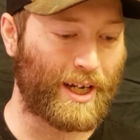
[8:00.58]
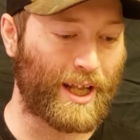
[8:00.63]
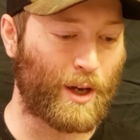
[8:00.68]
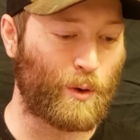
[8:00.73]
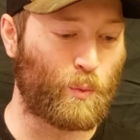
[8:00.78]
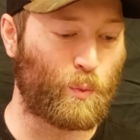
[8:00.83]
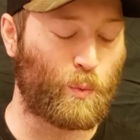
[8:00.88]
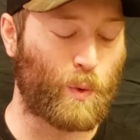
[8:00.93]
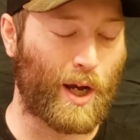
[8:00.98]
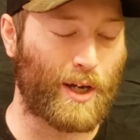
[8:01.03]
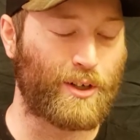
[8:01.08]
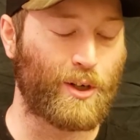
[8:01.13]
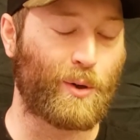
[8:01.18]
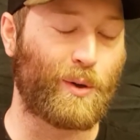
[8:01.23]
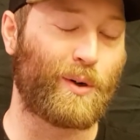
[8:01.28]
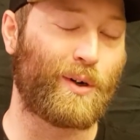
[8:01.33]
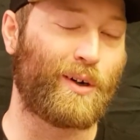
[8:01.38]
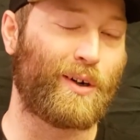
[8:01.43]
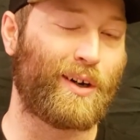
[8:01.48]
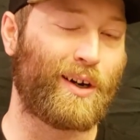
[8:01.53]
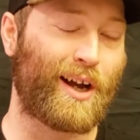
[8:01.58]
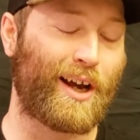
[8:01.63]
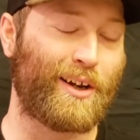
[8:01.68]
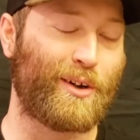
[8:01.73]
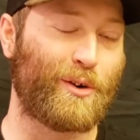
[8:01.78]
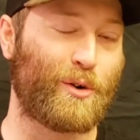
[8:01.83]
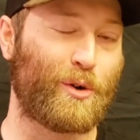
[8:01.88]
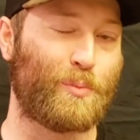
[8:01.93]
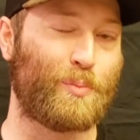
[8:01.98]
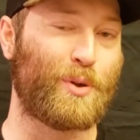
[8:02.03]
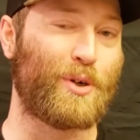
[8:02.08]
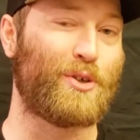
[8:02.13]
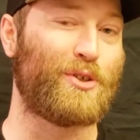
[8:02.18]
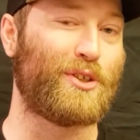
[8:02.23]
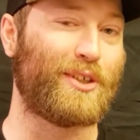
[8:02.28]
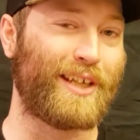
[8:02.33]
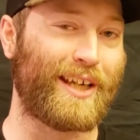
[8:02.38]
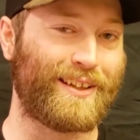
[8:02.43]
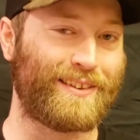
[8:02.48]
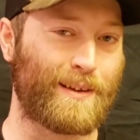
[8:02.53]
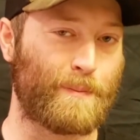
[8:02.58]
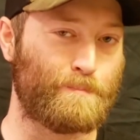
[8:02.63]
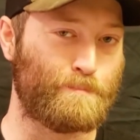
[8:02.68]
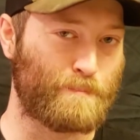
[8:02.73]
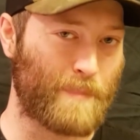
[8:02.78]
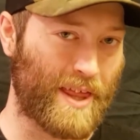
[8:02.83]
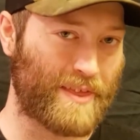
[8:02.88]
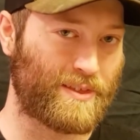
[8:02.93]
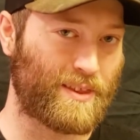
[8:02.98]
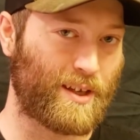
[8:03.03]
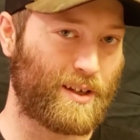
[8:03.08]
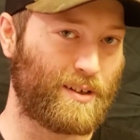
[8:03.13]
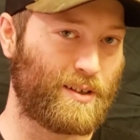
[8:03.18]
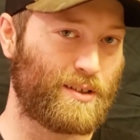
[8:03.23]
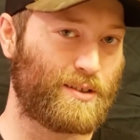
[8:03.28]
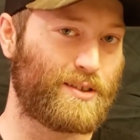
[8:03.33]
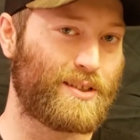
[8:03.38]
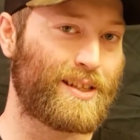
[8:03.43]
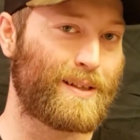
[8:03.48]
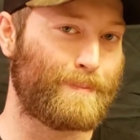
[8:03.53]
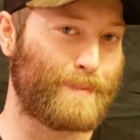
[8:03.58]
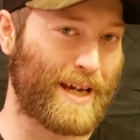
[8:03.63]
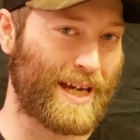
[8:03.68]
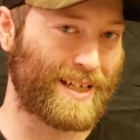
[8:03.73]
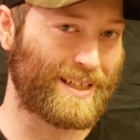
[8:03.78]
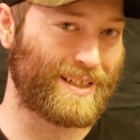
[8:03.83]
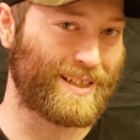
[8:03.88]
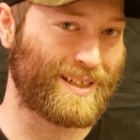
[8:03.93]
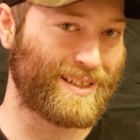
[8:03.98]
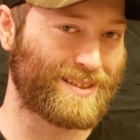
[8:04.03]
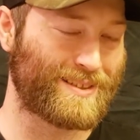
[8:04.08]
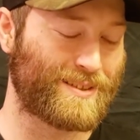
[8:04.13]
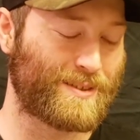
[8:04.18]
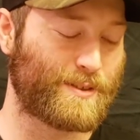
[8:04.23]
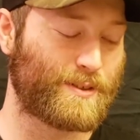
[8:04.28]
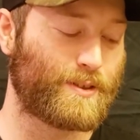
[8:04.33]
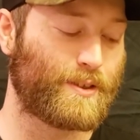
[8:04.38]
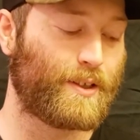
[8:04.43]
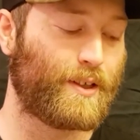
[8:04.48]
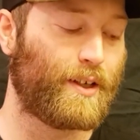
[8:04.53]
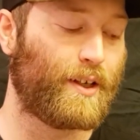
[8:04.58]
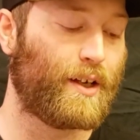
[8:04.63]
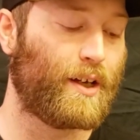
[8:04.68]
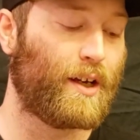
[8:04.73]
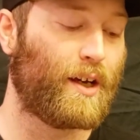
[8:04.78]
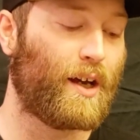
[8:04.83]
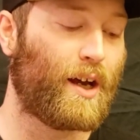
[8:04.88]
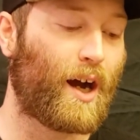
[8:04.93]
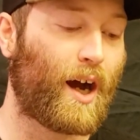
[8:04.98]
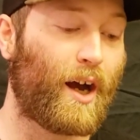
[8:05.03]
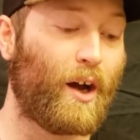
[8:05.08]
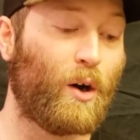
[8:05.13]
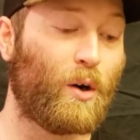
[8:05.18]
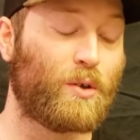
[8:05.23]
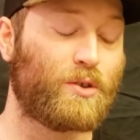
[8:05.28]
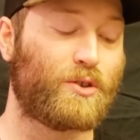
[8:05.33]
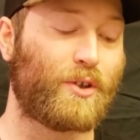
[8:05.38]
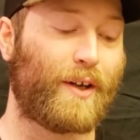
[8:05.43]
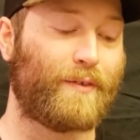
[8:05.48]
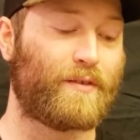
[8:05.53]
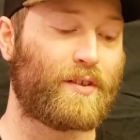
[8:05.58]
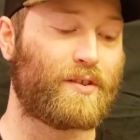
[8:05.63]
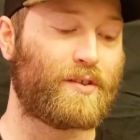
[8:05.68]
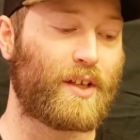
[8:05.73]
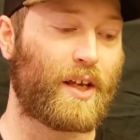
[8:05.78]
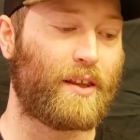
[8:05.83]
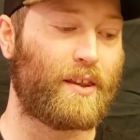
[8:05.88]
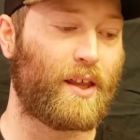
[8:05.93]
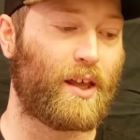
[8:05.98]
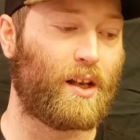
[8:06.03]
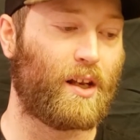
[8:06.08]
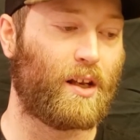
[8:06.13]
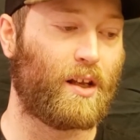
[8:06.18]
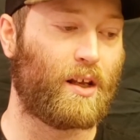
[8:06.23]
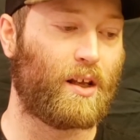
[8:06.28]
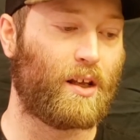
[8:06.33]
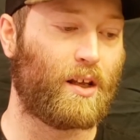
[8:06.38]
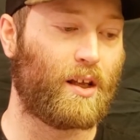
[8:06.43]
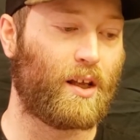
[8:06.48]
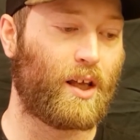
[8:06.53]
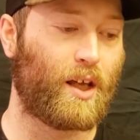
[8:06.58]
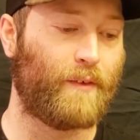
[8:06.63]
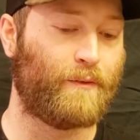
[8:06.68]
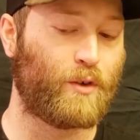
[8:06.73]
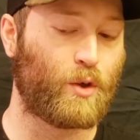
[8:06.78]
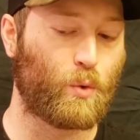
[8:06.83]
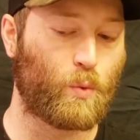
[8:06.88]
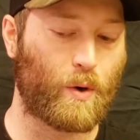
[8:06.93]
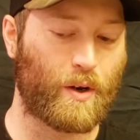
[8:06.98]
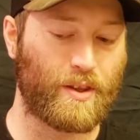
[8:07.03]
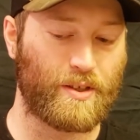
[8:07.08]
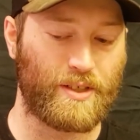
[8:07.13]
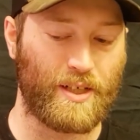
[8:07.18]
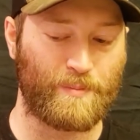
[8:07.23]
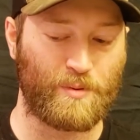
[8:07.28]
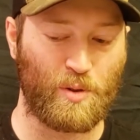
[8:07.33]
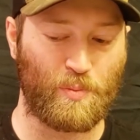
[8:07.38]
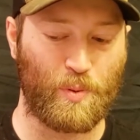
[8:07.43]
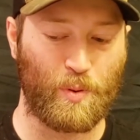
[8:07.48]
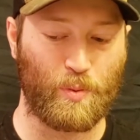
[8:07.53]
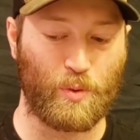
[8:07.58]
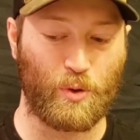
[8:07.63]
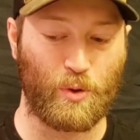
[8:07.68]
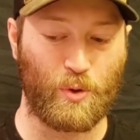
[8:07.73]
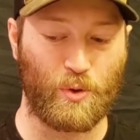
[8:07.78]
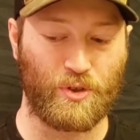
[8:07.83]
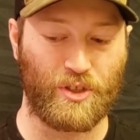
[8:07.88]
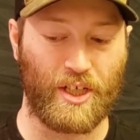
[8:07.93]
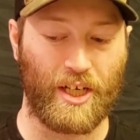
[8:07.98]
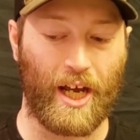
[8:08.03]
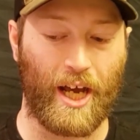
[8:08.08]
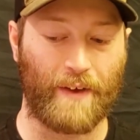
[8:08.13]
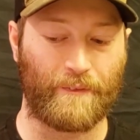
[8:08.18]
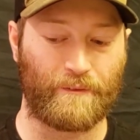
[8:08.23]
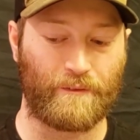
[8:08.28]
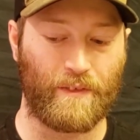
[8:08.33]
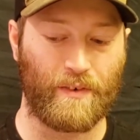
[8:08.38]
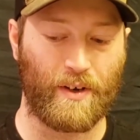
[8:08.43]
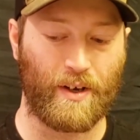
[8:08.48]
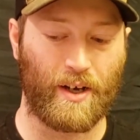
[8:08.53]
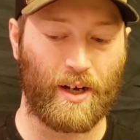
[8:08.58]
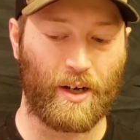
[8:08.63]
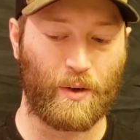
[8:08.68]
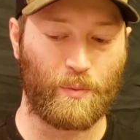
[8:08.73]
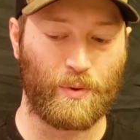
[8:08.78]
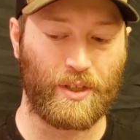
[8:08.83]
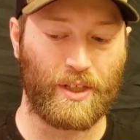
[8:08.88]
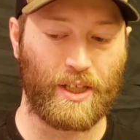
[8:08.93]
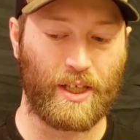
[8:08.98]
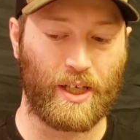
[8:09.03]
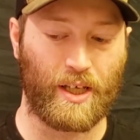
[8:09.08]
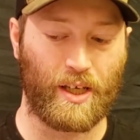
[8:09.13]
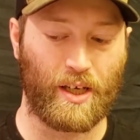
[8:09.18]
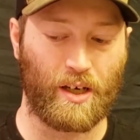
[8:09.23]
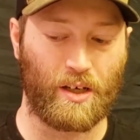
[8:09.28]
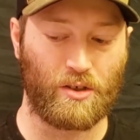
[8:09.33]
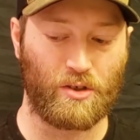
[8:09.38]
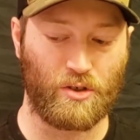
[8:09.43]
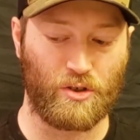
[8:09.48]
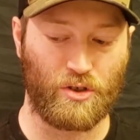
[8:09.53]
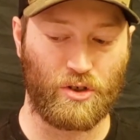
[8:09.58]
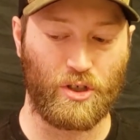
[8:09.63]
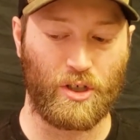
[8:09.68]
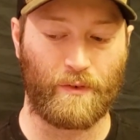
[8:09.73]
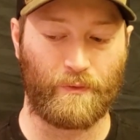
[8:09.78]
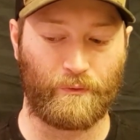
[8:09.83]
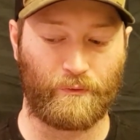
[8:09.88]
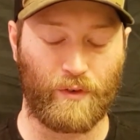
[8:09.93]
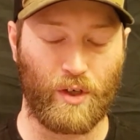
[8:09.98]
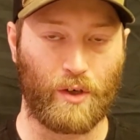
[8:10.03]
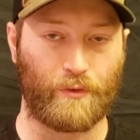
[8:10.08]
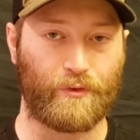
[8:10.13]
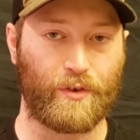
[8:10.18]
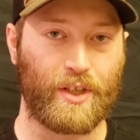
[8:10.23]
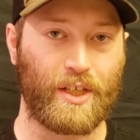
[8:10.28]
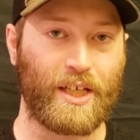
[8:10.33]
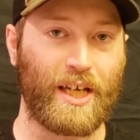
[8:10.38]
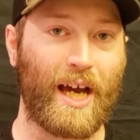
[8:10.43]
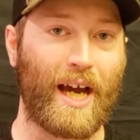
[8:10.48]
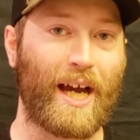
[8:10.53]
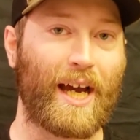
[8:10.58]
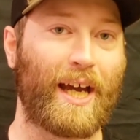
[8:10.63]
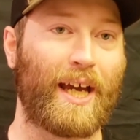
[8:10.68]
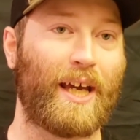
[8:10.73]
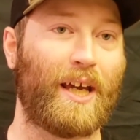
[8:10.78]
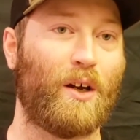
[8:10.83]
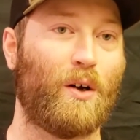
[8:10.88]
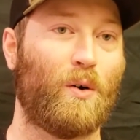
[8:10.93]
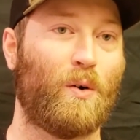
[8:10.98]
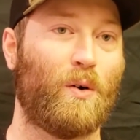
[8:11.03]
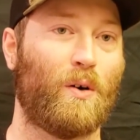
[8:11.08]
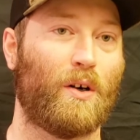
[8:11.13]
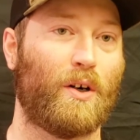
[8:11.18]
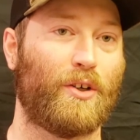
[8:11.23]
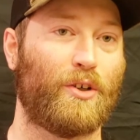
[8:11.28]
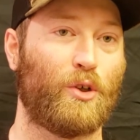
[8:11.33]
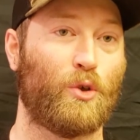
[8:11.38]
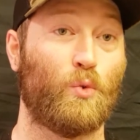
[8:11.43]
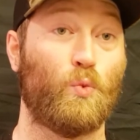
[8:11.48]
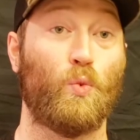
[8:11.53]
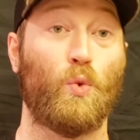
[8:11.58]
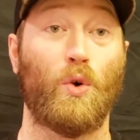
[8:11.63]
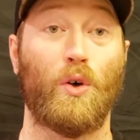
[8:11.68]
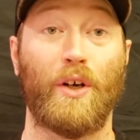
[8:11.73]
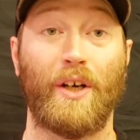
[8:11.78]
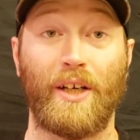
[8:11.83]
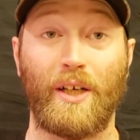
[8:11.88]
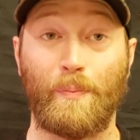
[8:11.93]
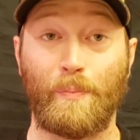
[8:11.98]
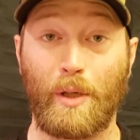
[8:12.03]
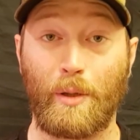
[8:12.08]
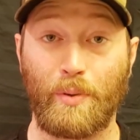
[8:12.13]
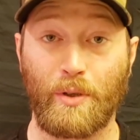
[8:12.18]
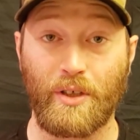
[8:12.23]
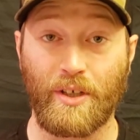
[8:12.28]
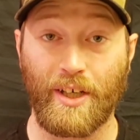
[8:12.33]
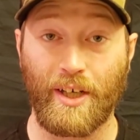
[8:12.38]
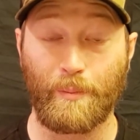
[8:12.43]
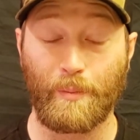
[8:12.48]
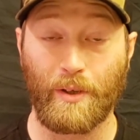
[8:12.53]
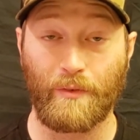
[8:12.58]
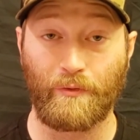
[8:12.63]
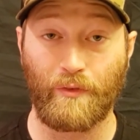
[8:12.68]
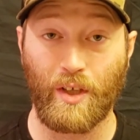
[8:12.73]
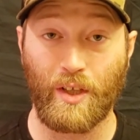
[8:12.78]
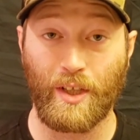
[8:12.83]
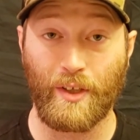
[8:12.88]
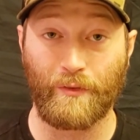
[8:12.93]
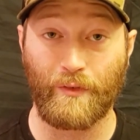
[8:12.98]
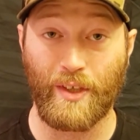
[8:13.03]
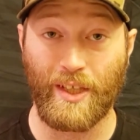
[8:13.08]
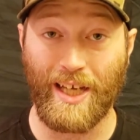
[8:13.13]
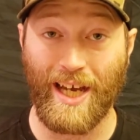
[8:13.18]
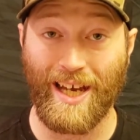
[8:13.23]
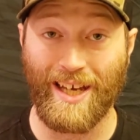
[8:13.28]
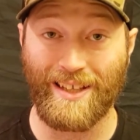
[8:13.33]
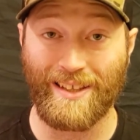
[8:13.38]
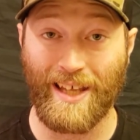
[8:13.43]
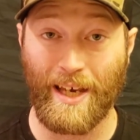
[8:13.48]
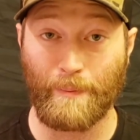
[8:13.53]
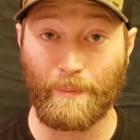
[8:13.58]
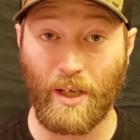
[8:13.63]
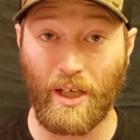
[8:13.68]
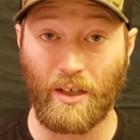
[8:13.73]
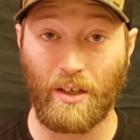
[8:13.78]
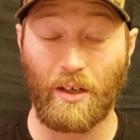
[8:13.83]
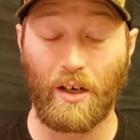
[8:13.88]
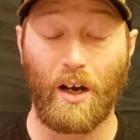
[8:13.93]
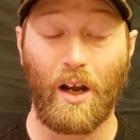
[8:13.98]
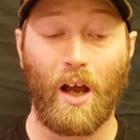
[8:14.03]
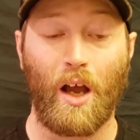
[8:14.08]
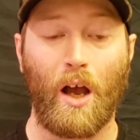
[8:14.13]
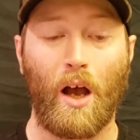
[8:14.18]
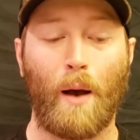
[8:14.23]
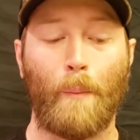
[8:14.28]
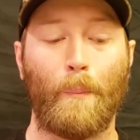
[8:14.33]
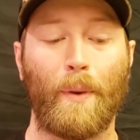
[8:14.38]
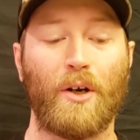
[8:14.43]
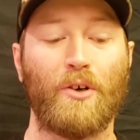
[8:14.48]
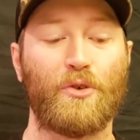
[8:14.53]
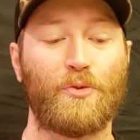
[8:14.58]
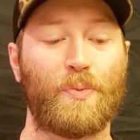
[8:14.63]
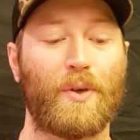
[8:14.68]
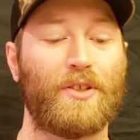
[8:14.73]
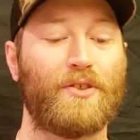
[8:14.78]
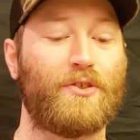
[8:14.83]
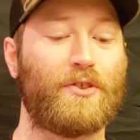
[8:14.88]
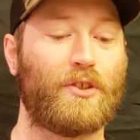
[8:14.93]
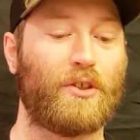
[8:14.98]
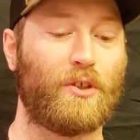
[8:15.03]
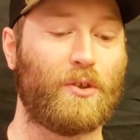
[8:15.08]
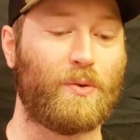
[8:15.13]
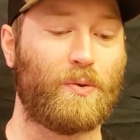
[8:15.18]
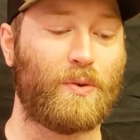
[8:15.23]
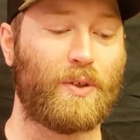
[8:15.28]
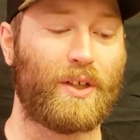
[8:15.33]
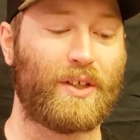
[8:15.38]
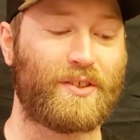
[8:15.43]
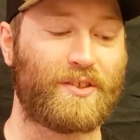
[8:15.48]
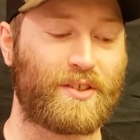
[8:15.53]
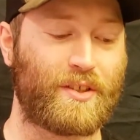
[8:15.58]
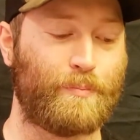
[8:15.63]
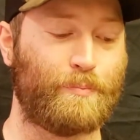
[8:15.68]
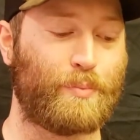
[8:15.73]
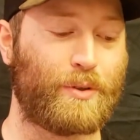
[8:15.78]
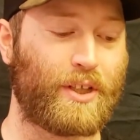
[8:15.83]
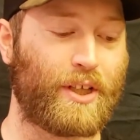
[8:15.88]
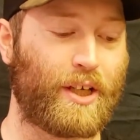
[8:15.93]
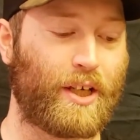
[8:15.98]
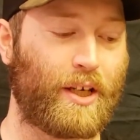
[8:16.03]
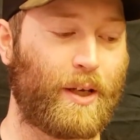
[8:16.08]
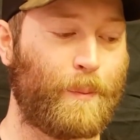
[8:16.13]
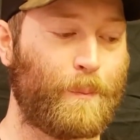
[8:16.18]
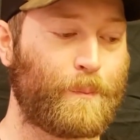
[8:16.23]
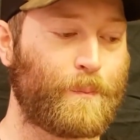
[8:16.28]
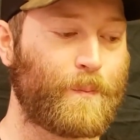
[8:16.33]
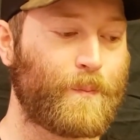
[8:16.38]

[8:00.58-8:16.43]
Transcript: I don't appreciate the method to the madness. I also have to say that if you're one of the types of people who said, I really understood and feel for the guy, or you're worried people are going to be feeling for the guy in that manner, my response to you is simply,